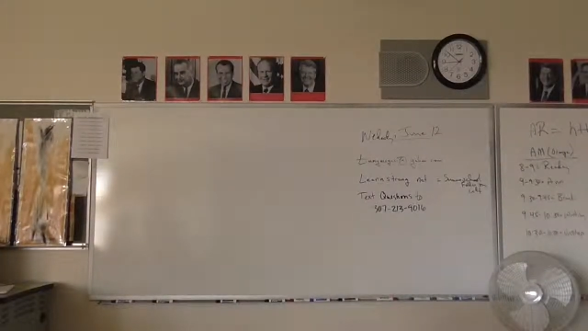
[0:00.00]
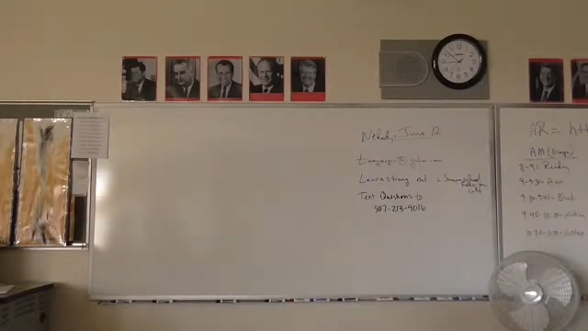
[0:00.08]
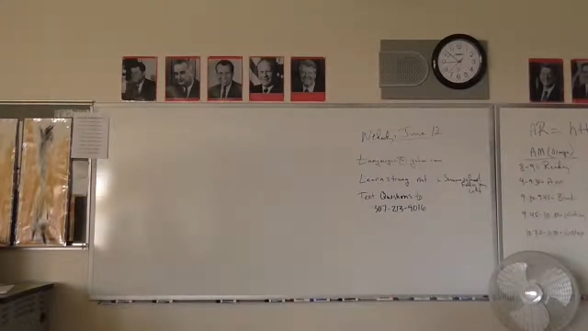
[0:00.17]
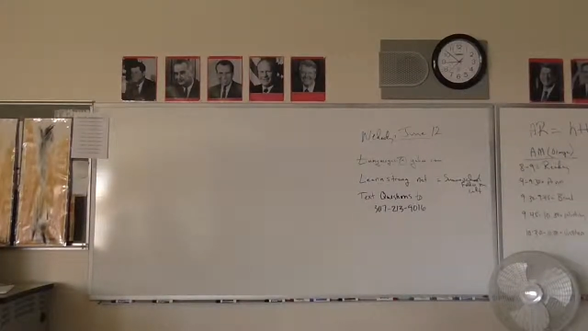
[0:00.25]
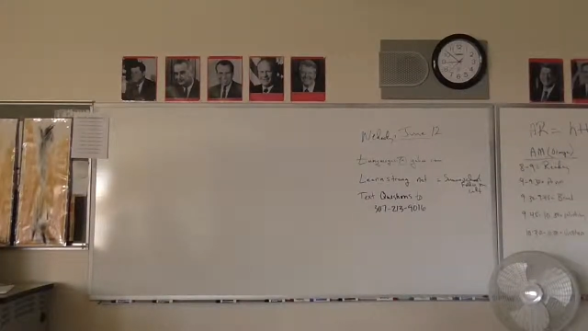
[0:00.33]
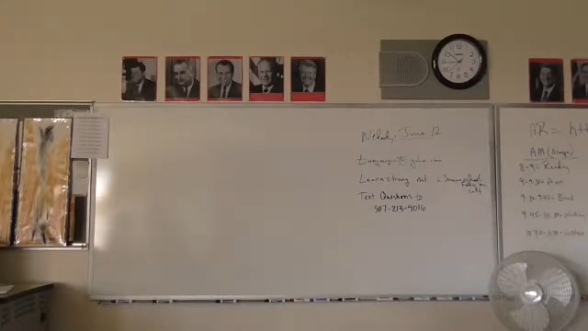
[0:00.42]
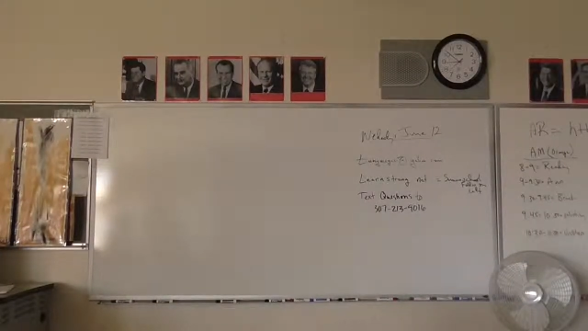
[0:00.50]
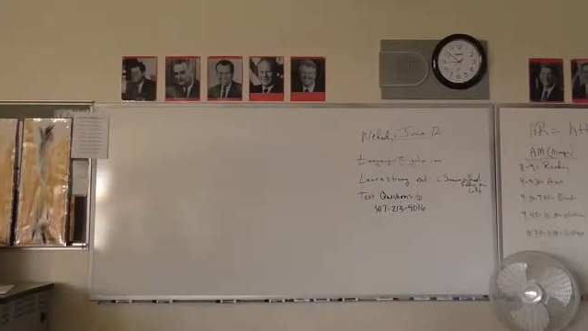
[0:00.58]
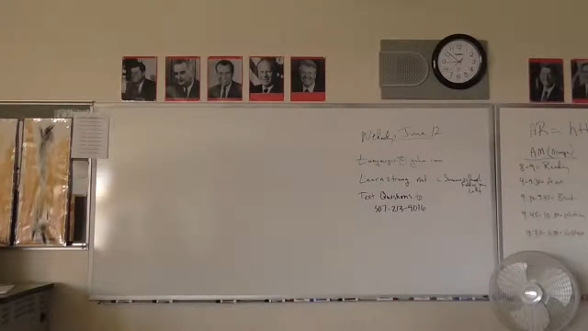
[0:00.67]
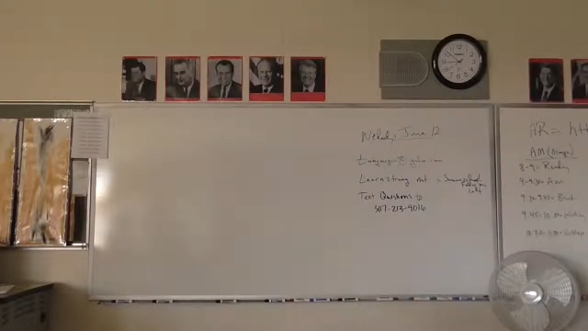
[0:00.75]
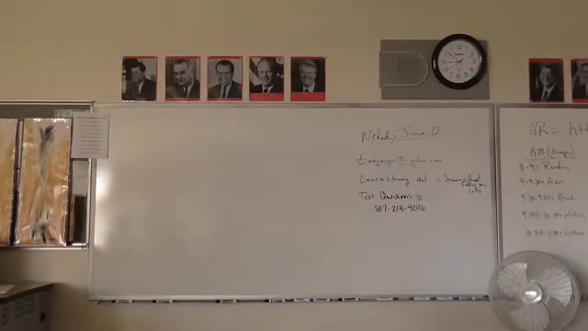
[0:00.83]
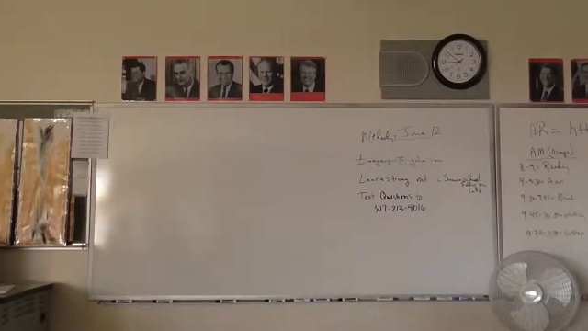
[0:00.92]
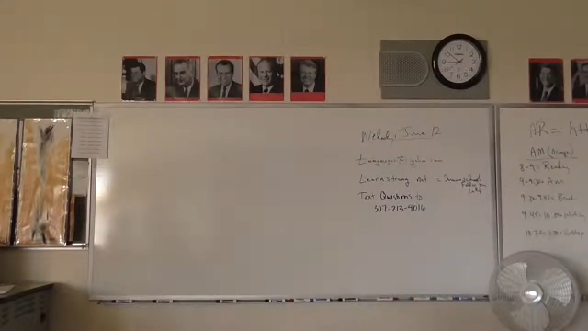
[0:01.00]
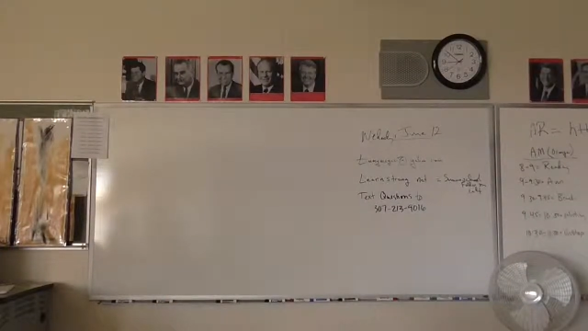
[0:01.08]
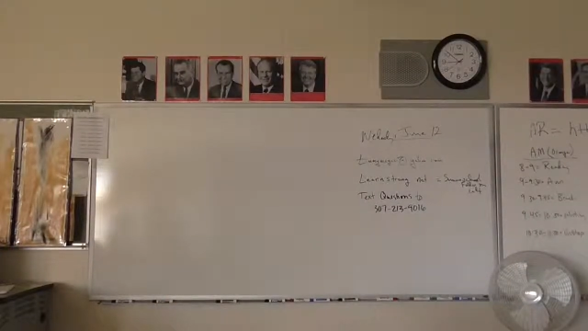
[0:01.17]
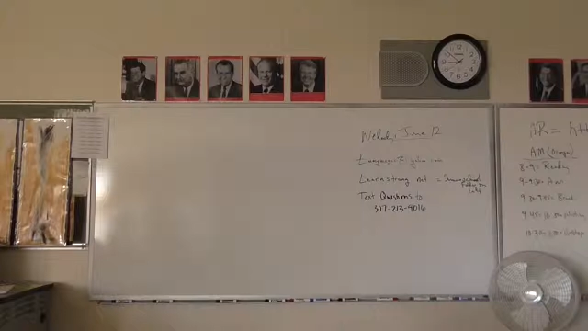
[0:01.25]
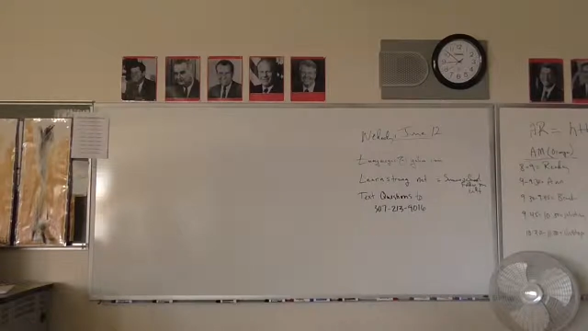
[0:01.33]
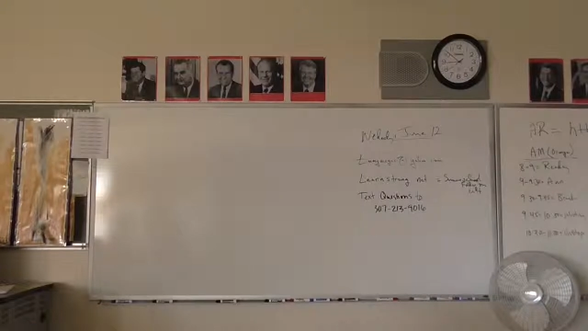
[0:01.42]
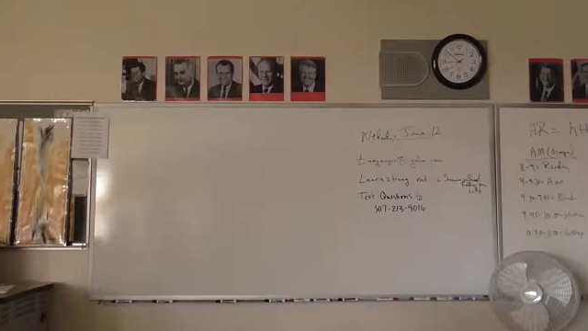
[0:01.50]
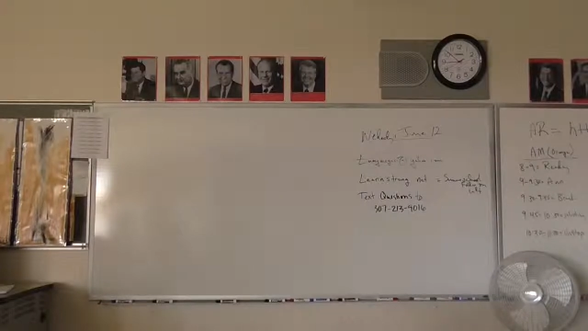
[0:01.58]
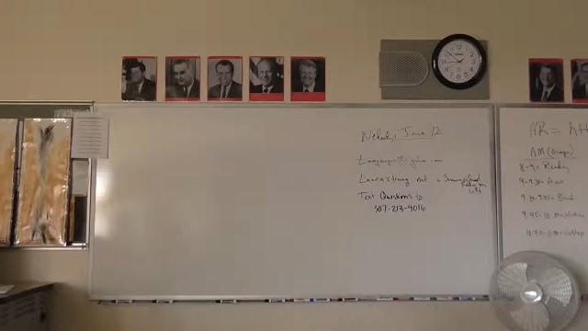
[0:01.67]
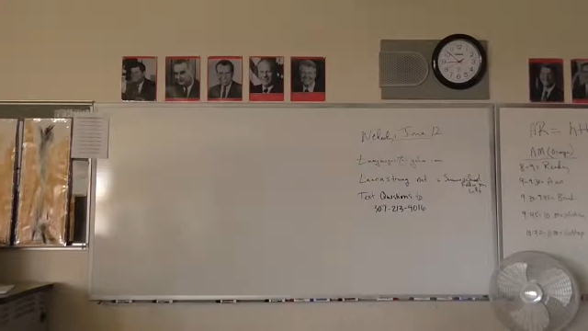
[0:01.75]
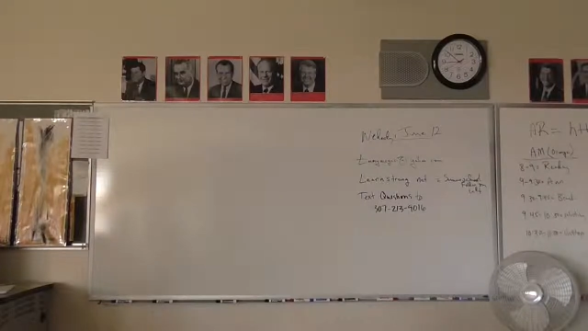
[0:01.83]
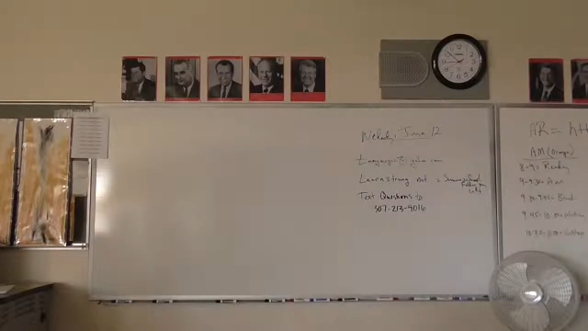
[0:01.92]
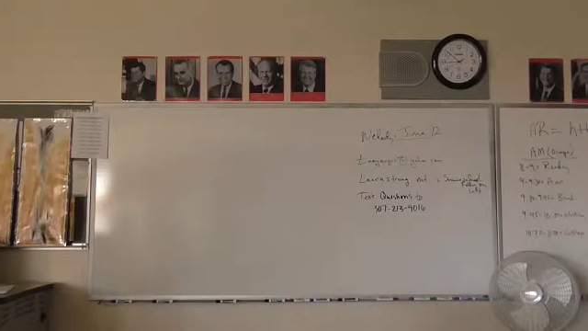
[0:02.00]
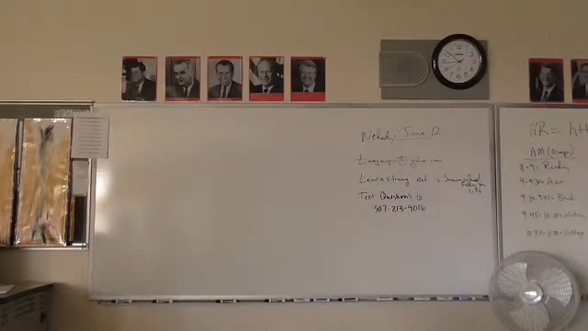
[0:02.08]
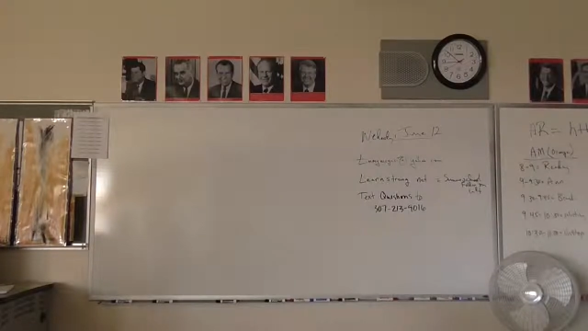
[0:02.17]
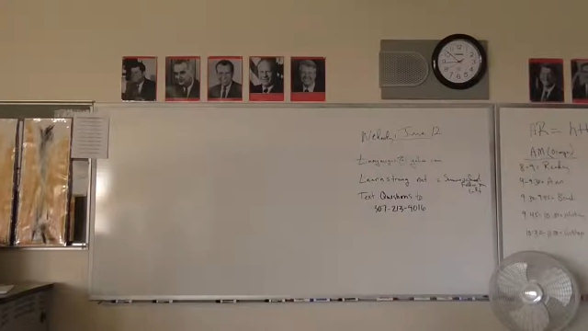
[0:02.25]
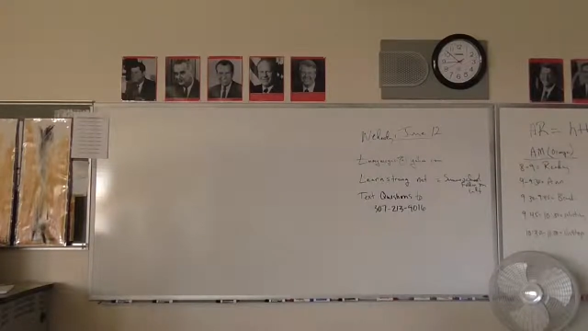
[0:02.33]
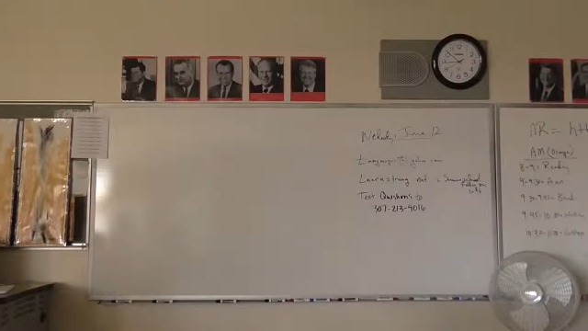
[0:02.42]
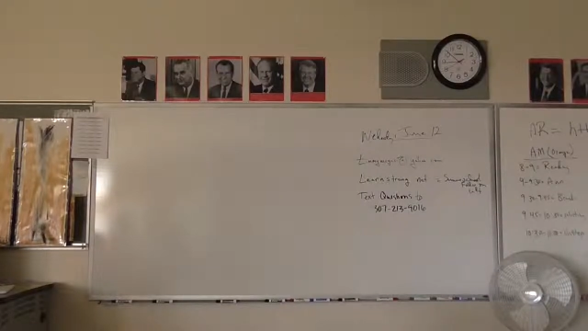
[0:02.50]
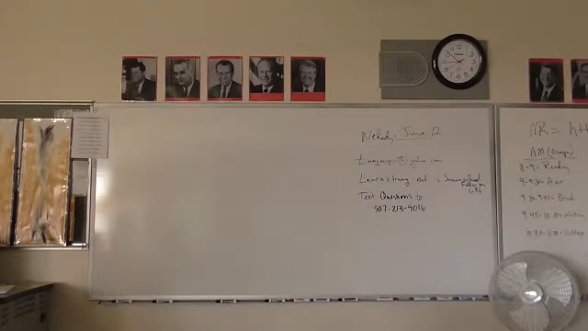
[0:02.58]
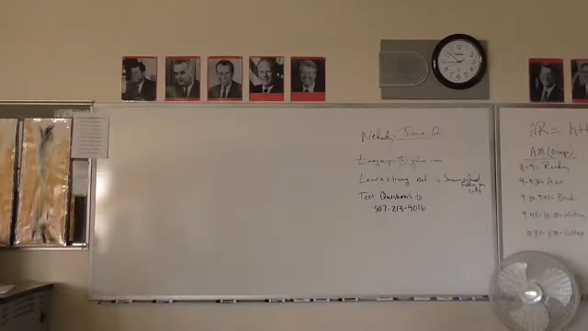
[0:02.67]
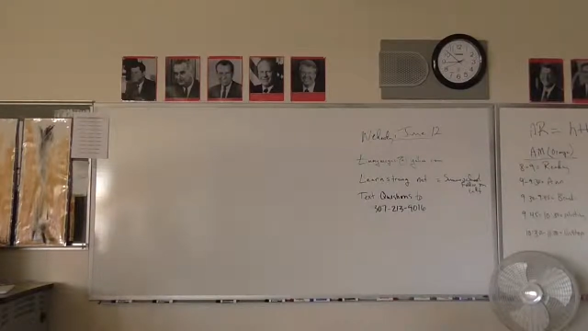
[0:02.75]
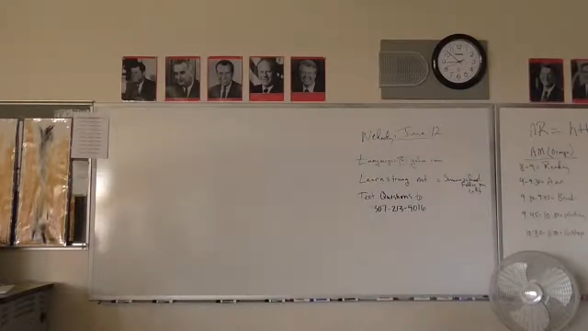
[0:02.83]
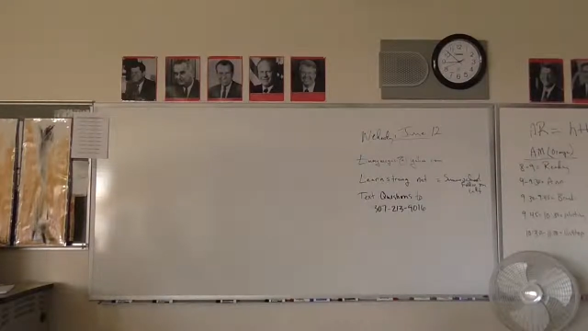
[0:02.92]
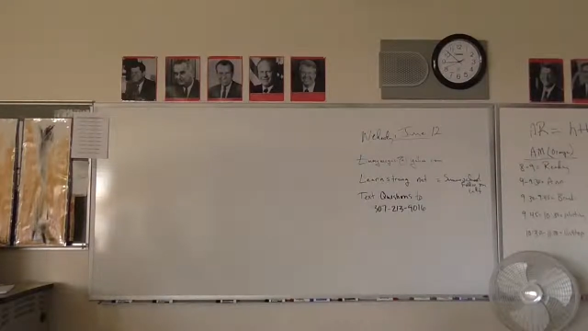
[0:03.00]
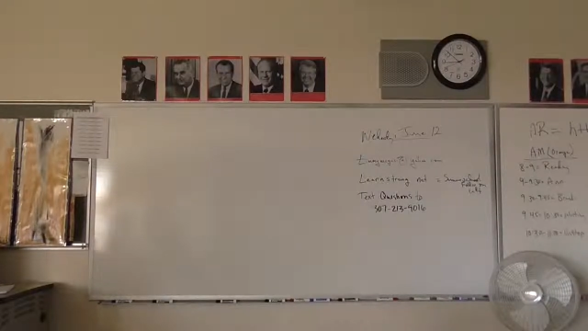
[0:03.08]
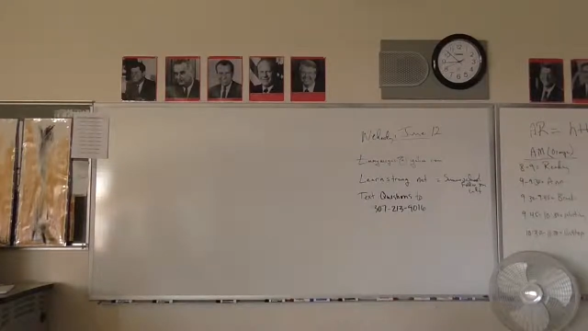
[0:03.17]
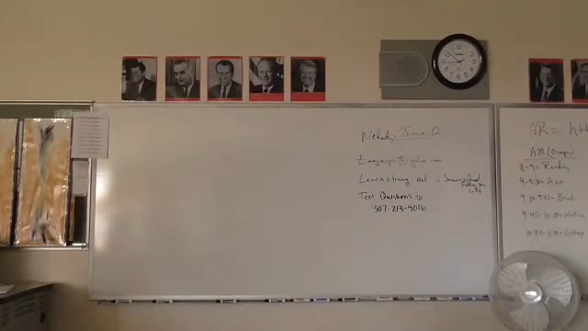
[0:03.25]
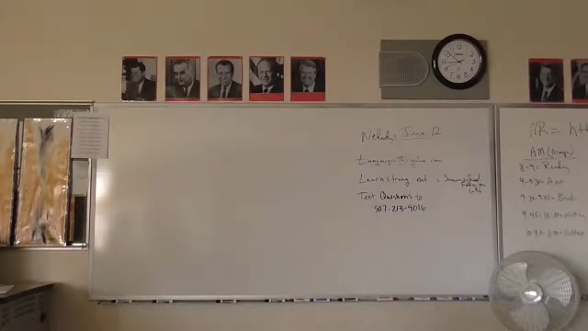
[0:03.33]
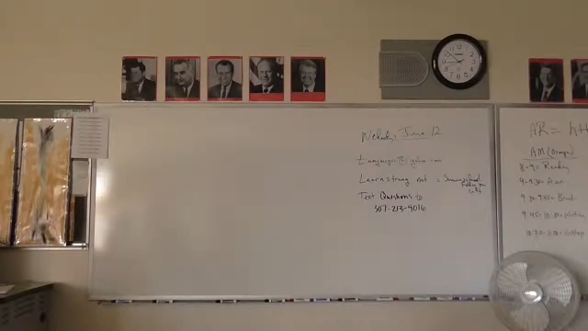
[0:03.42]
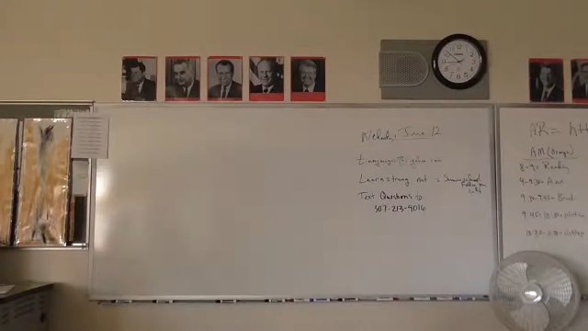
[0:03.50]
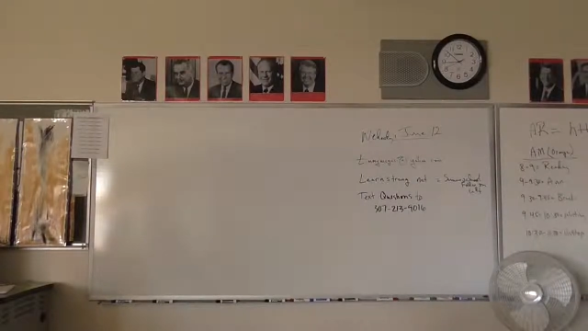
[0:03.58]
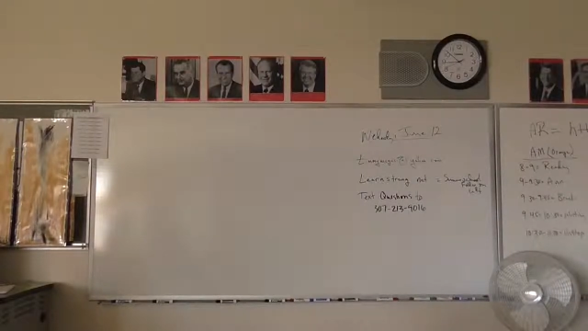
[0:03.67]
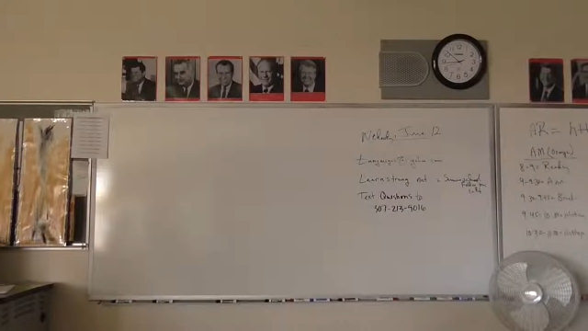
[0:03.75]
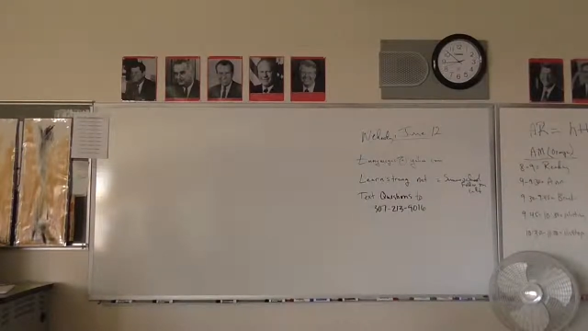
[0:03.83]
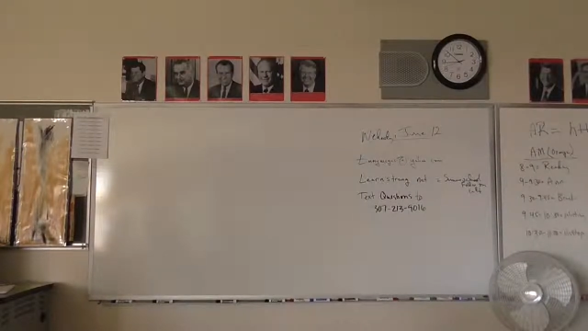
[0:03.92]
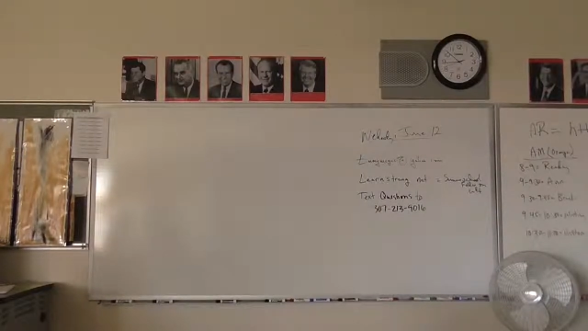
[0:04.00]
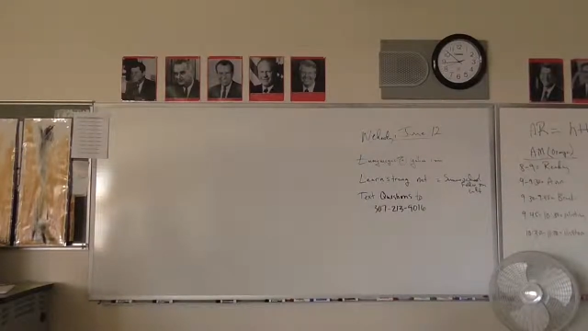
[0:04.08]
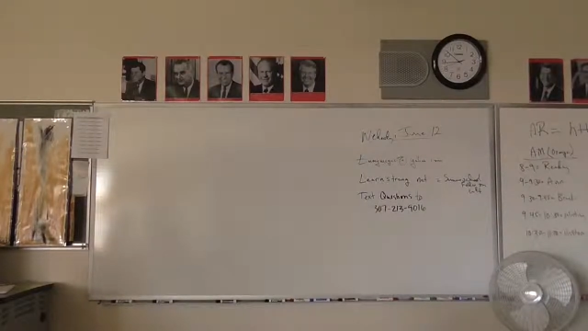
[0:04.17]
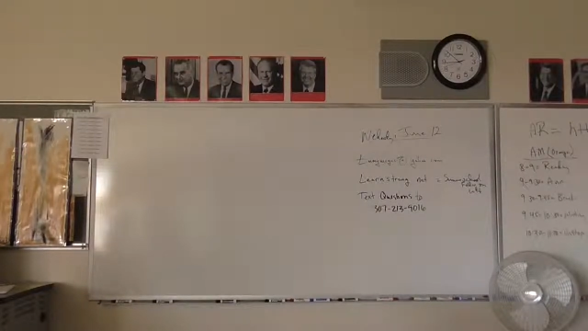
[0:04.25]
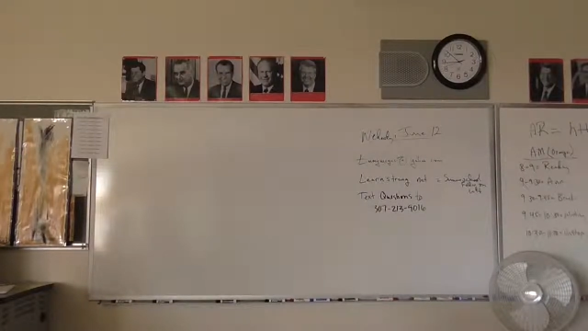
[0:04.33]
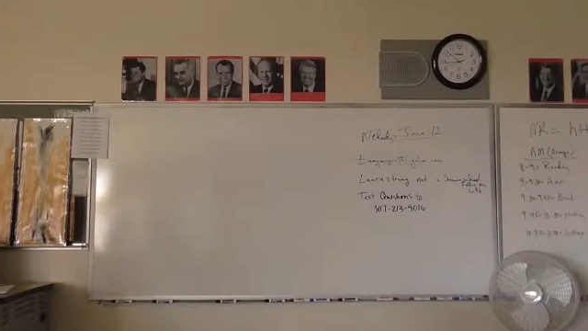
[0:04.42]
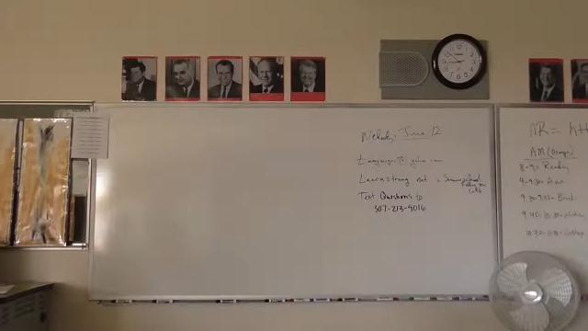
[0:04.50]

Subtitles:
(no speaker visible)